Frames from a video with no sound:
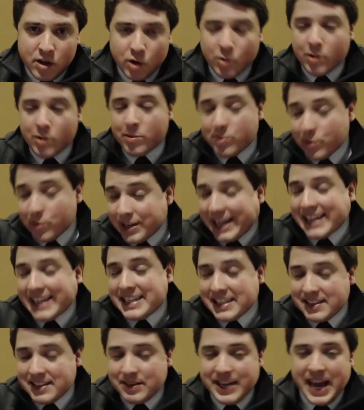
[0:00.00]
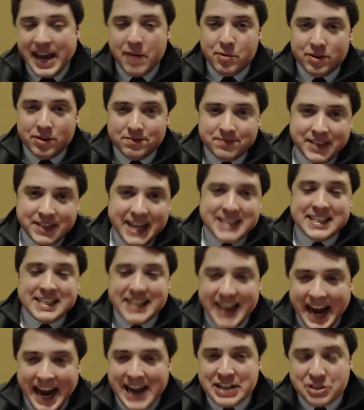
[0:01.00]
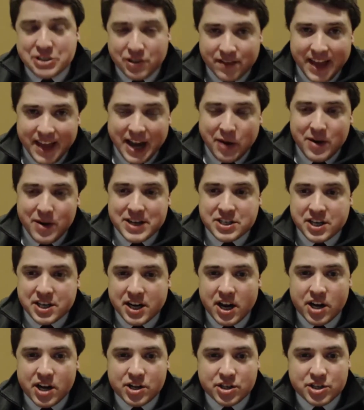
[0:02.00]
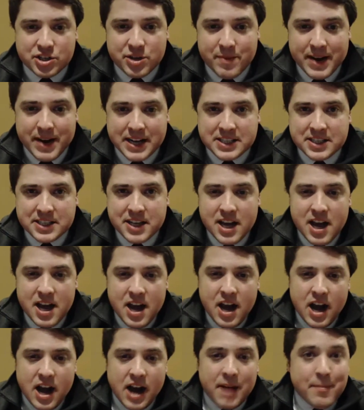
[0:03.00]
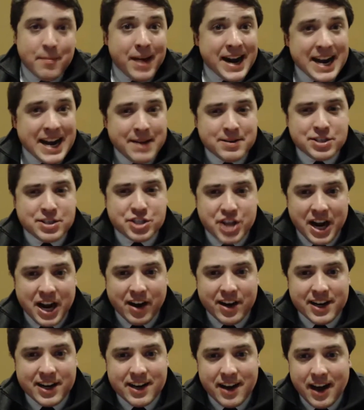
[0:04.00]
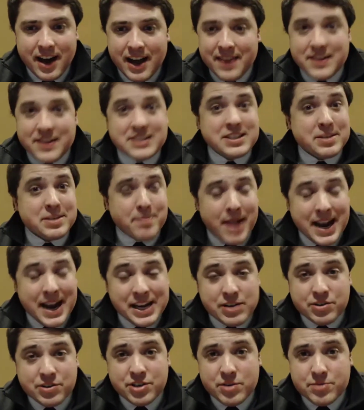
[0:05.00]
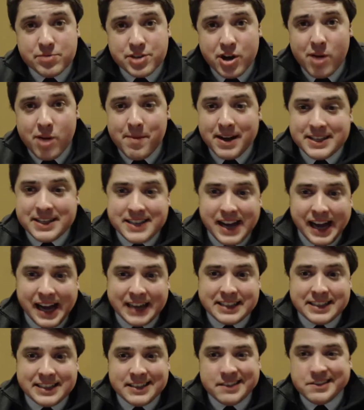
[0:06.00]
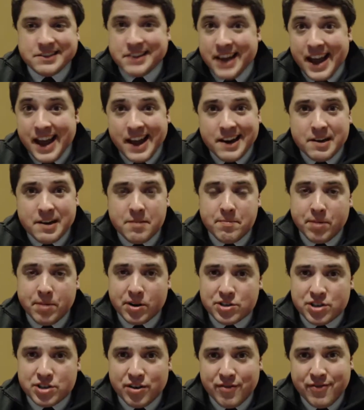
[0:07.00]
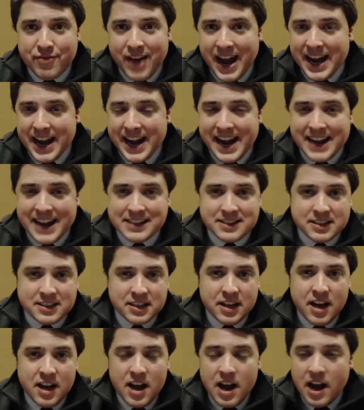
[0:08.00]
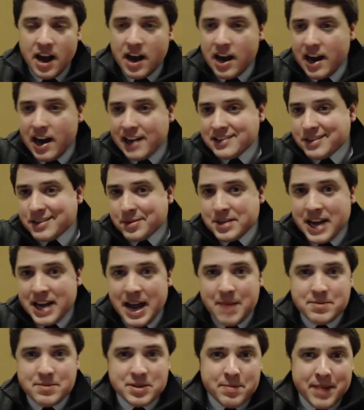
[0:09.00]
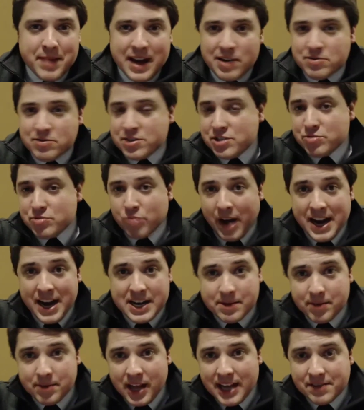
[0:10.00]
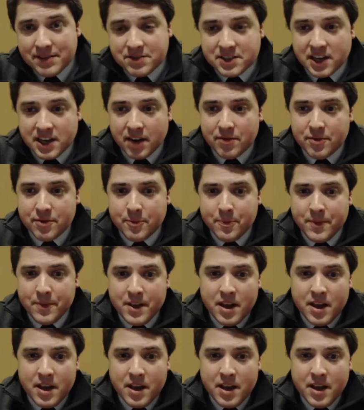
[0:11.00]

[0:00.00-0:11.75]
Or we'll get to the answer of that question in under 2 minutes. My name is Jared, and this is my YouTube show about taxes, debt, personal finance, and sometimes about just random life stuff.